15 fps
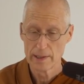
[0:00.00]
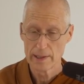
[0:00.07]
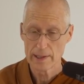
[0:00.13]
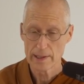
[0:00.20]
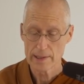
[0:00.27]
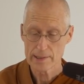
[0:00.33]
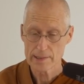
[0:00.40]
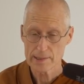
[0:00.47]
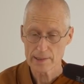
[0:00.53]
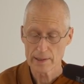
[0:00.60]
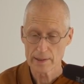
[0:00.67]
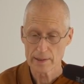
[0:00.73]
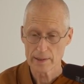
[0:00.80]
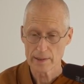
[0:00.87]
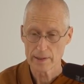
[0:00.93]
as
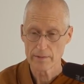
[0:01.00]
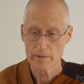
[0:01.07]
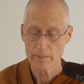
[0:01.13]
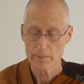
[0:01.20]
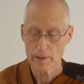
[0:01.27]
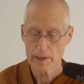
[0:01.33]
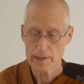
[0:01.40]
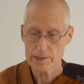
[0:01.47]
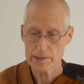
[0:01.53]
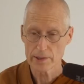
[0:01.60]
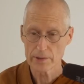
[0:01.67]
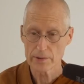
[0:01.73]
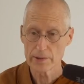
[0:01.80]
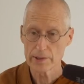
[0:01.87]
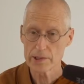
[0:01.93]
uh, a Vipassana
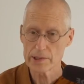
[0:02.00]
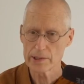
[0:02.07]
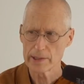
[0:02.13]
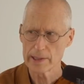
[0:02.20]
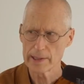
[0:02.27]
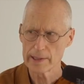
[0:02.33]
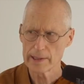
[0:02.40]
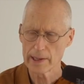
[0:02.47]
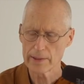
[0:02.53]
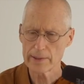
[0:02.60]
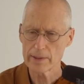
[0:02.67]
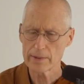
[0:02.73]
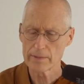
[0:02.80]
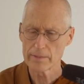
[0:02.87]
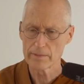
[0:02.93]
tradition, and I
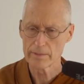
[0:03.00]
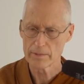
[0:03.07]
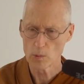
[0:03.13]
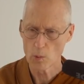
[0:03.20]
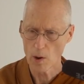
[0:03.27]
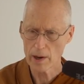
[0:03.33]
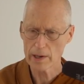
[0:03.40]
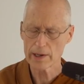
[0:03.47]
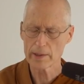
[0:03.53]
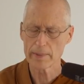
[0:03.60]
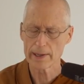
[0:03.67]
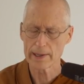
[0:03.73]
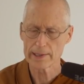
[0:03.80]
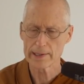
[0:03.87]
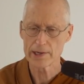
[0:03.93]
think walking
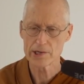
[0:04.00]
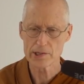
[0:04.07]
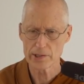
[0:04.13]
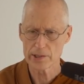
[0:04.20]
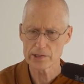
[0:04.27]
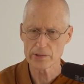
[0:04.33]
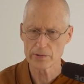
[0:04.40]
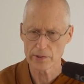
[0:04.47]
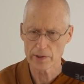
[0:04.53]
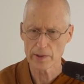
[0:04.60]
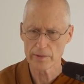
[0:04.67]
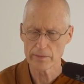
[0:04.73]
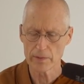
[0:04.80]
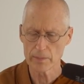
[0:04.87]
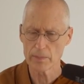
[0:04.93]
meditation isn't really
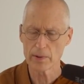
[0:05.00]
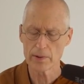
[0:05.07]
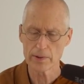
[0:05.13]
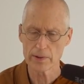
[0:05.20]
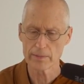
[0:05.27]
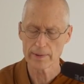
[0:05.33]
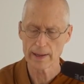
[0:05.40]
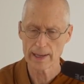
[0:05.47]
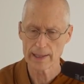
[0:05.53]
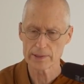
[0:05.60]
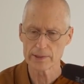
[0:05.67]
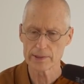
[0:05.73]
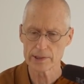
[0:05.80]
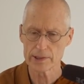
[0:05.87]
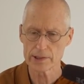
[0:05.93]
even part of that
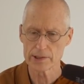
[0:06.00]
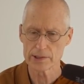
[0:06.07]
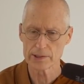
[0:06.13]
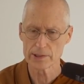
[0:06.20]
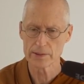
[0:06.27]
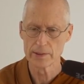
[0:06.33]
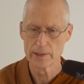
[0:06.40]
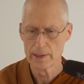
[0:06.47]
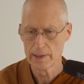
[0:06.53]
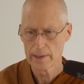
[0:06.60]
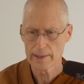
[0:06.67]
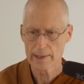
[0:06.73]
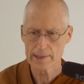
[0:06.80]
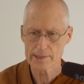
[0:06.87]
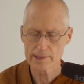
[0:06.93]
tradition, so
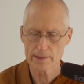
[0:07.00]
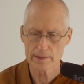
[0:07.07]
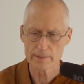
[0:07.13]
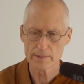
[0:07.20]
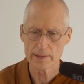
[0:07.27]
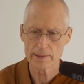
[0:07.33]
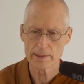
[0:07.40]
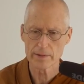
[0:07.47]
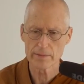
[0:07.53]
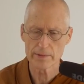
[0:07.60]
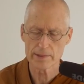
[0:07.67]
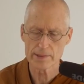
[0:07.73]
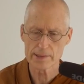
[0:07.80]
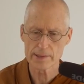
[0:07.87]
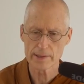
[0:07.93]
that's a, a
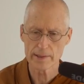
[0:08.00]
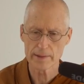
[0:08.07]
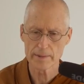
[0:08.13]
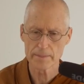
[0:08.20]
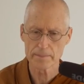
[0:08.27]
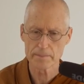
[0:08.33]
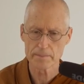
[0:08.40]
difference there.